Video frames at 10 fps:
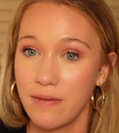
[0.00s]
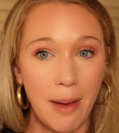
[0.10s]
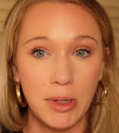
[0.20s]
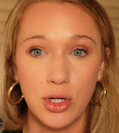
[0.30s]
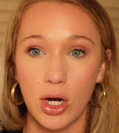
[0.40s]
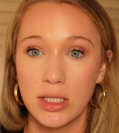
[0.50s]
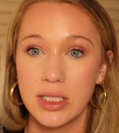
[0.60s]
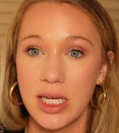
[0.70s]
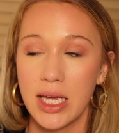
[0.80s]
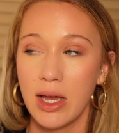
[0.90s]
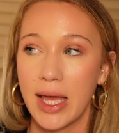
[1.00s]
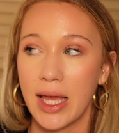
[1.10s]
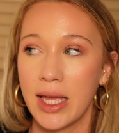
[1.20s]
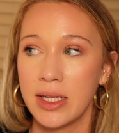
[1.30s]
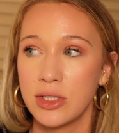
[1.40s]
Emma Darcy
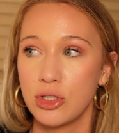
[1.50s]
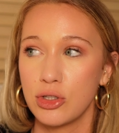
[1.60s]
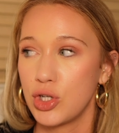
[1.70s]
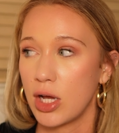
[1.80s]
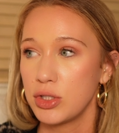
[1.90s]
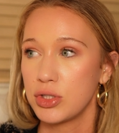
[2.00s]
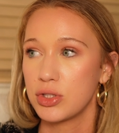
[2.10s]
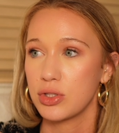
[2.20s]
is just,